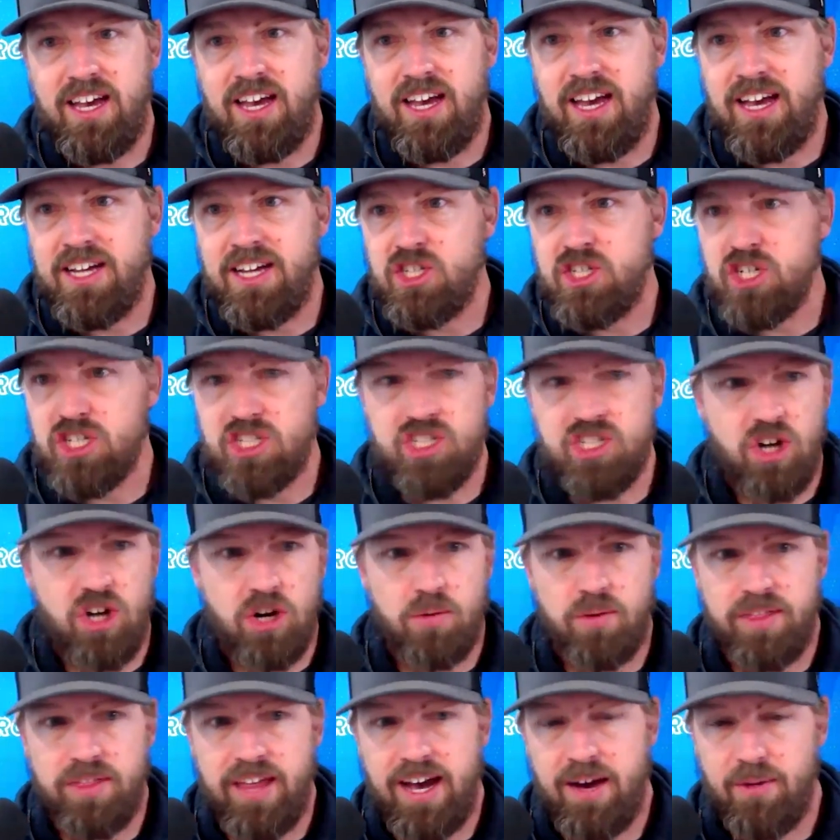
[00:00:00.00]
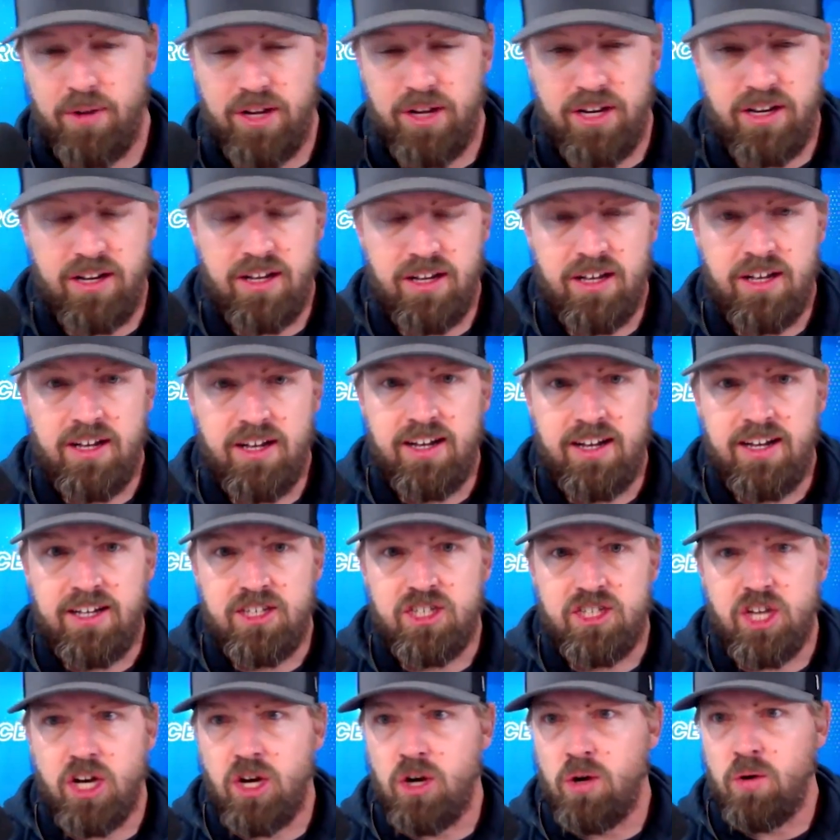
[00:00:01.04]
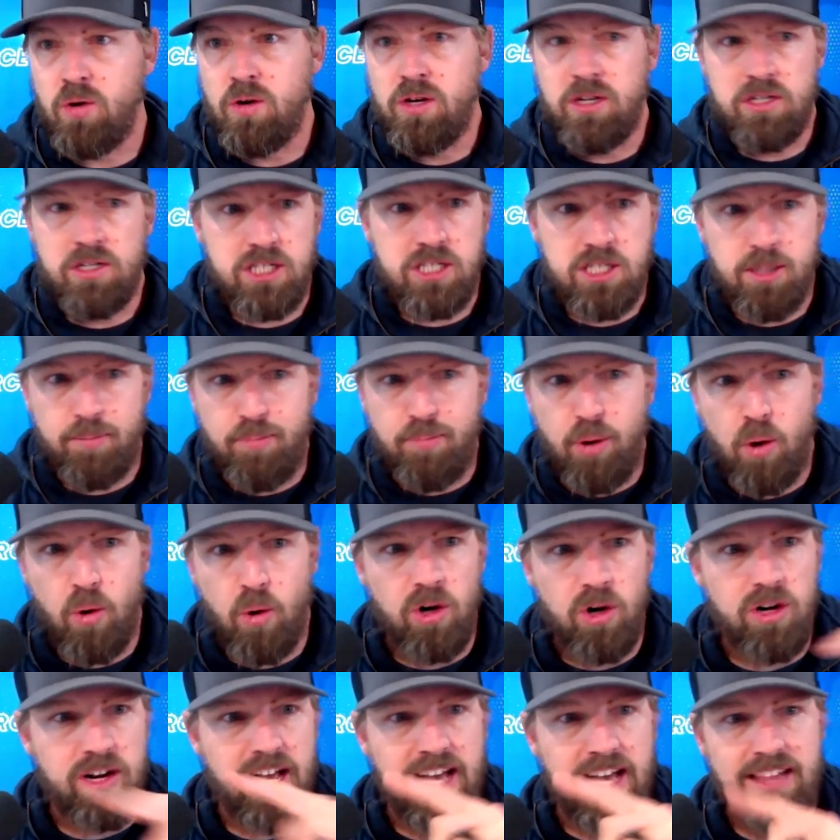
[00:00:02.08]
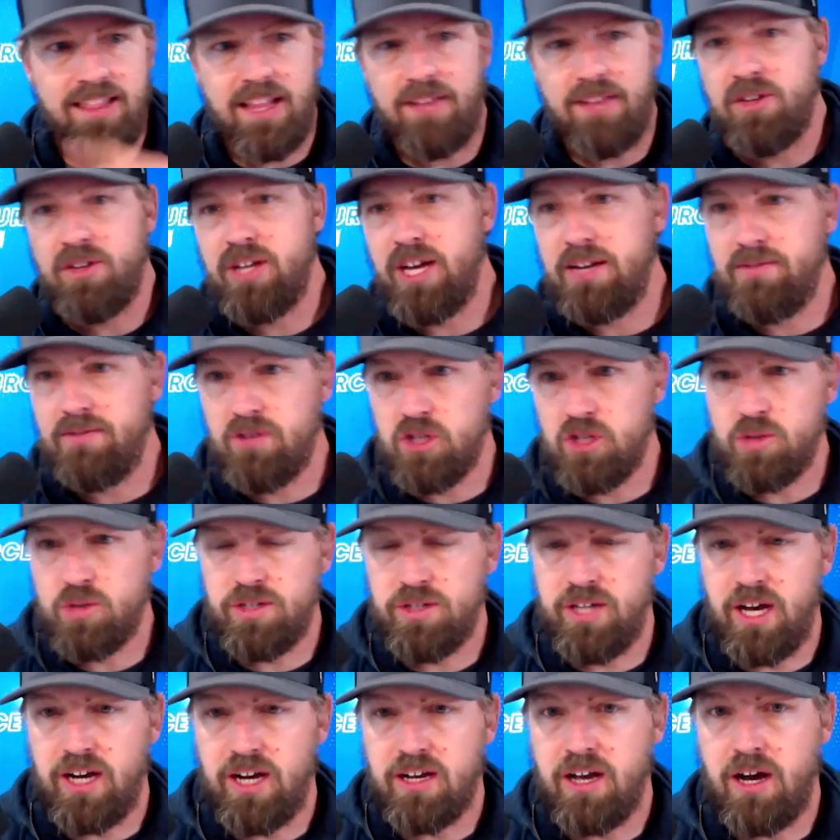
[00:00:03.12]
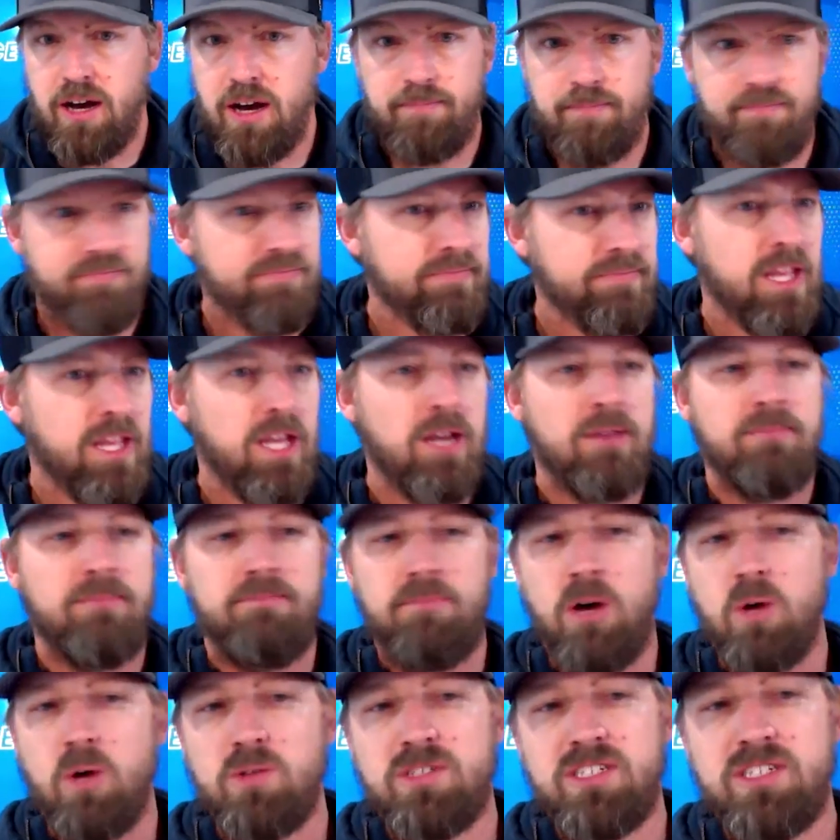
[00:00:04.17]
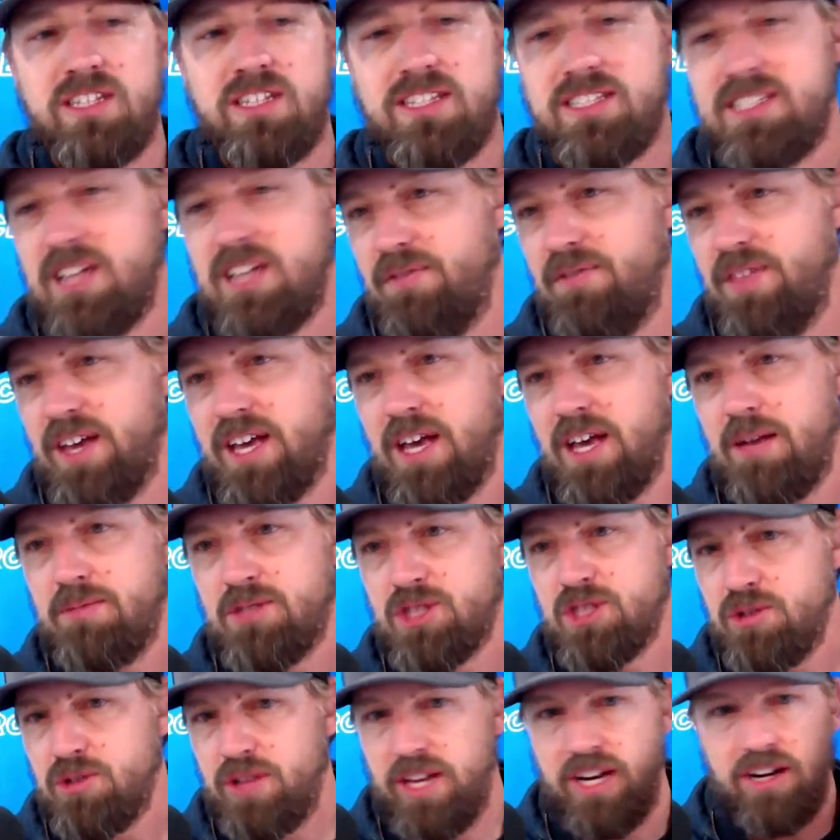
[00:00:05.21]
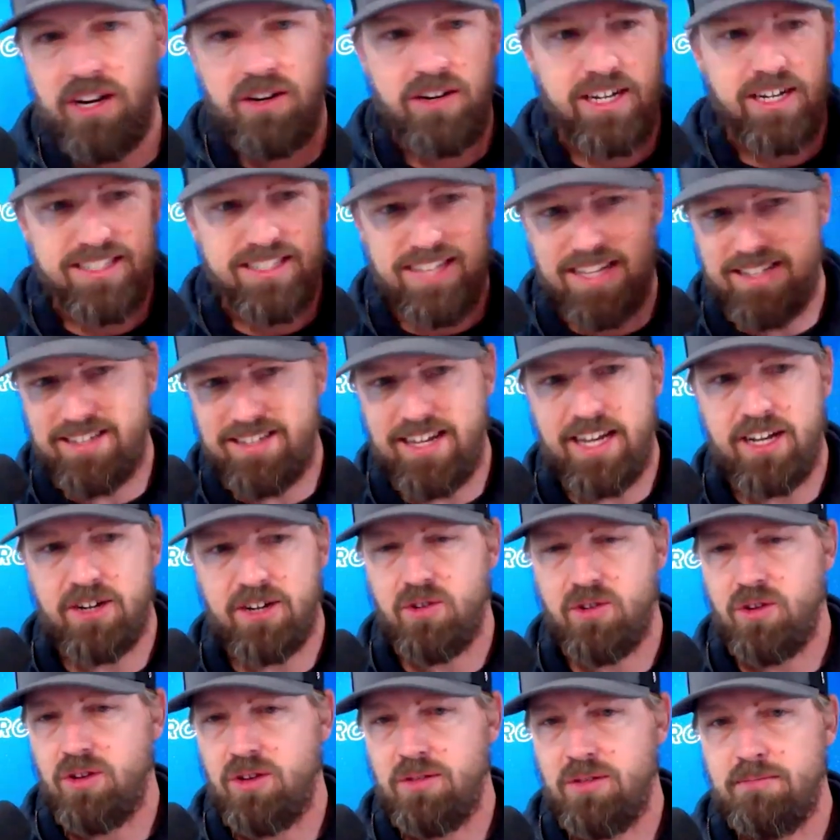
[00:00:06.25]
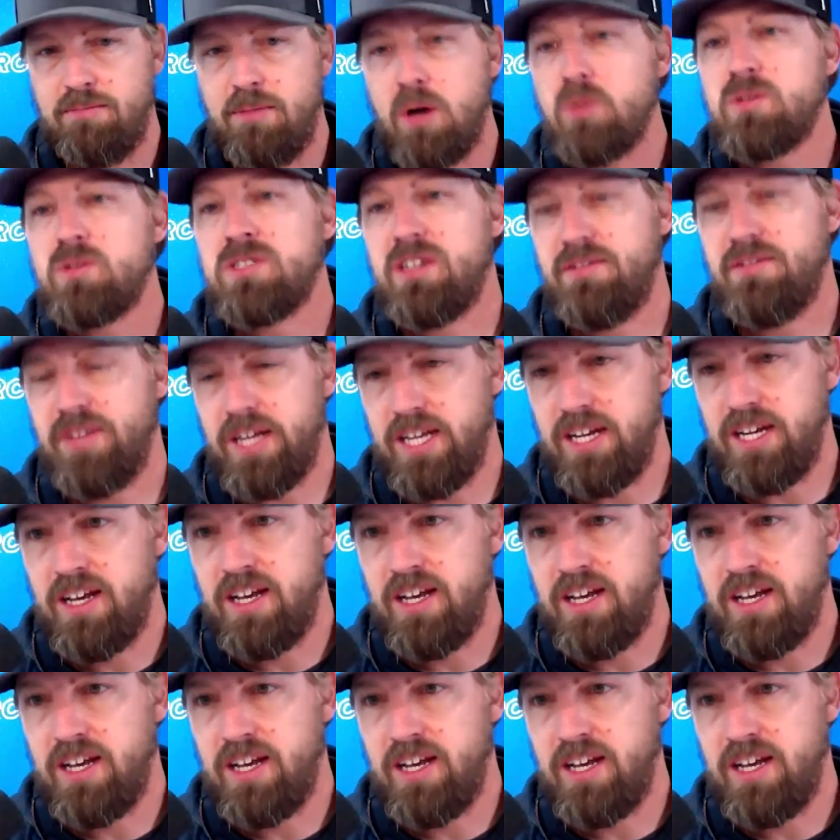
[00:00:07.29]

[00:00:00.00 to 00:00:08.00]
and just start with that one. So support@level9virtual.com. Most of the stuff that comes through there is identical. Most of it.